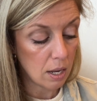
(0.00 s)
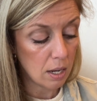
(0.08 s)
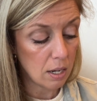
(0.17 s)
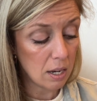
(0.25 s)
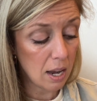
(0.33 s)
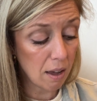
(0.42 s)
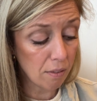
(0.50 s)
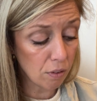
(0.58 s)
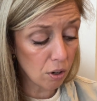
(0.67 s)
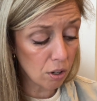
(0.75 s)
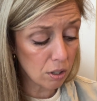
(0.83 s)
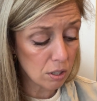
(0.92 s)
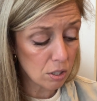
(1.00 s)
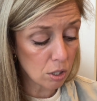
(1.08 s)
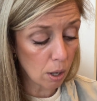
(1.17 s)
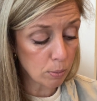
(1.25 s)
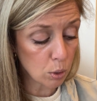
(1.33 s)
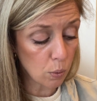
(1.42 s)
"Never?"
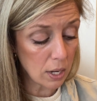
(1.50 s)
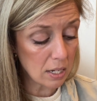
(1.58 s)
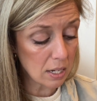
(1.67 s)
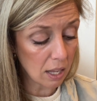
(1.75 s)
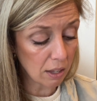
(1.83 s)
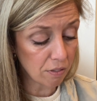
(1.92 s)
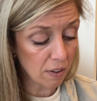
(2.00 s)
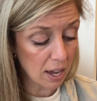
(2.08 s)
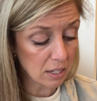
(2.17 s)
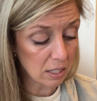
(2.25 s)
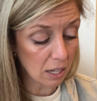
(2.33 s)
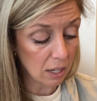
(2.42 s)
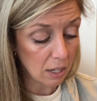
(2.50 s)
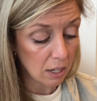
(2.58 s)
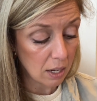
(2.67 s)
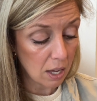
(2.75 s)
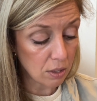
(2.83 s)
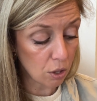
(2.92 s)
sobbed Queen Telephassa,
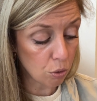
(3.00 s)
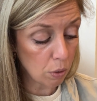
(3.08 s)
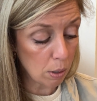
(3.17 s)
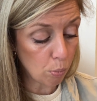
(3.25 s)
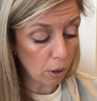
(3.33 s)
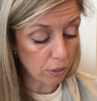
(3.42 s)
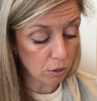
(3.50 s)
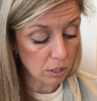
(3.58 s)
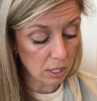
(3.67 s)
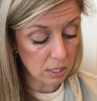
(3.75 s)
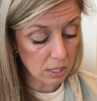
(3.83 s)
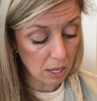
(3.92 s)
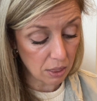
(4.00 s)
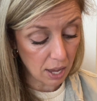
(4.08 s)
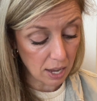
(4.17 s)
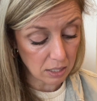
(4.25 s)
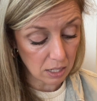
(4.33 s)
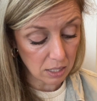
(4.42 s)
and the 3 brothers and
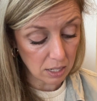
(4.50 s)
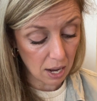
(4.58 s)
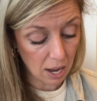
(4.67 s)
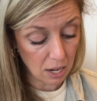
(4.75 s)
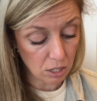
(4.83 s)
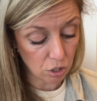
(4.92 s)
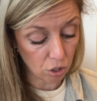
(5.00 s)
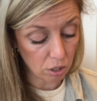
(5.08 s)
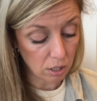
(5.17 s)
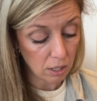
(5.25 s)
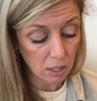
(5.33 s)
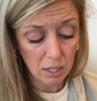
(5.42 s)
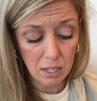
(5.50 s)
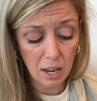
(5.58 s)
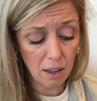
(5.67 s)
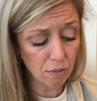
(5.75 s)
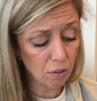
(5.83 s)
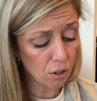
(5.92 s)
Thasus answered,
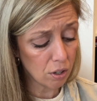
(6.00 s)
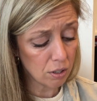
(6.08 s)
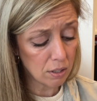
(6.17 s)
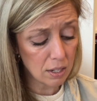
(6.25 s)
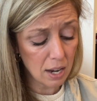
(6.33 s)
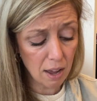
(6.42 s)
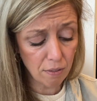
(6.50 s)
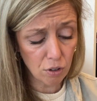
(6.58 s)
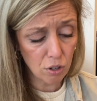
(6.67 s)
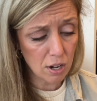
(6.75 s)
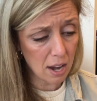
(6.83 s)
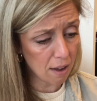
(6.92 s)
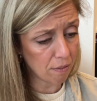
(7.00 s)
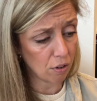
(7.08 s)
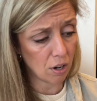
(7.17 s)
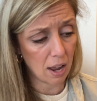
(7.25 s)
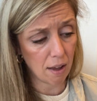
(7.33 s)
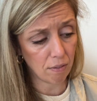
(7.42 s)
"Never, never, never,
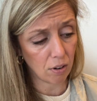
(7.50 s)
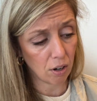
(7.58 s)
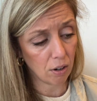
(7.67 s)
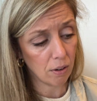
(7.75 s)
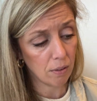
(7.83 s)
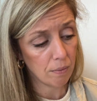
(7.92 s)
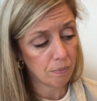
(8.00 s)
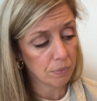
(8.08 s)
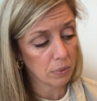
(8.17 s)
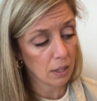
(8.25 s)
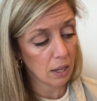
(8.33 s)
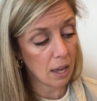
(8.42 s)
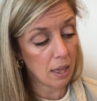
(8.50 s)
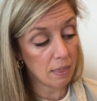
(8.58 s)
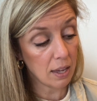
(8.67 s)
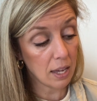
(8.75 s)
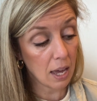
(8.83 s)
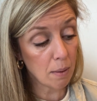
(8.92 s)
never." And
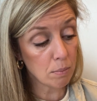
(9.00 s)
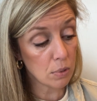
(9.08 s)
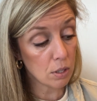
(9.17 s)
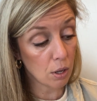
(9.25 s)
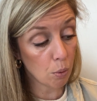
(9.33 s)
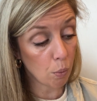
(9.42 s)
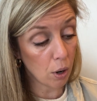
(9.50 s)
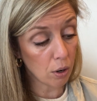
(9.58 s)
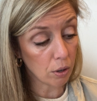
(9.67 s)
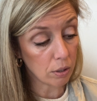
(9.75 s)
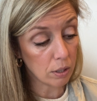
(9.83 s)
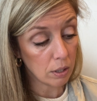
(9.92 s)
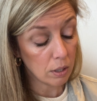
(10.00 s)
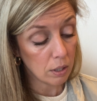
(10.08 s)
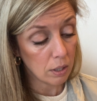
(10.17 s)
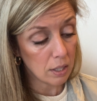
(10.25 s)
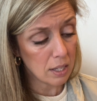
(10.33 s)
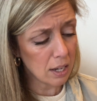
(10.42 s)
they kept their word.
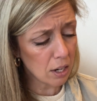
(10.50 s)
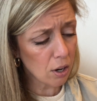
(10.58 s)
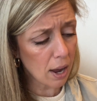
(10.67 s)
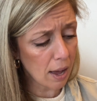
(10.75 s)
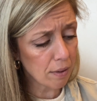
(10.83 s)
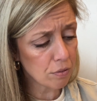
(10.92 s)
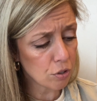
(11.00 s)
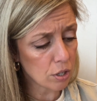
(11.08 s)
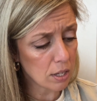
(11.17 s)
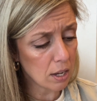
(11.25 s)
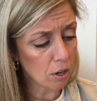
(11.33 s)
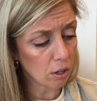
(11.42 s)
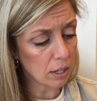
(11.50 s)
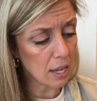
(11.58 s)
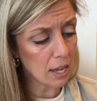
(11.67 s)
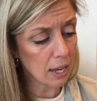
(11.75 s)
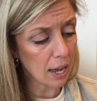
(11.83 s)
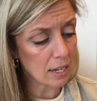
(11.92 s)
Year after year,
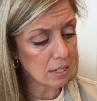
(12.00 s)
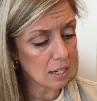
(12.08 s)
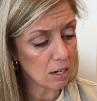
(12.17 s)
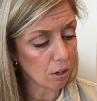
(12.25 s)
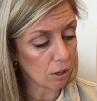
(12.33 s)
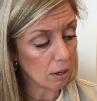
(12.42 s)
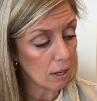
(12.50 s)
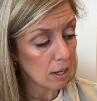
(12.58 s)
King Adziner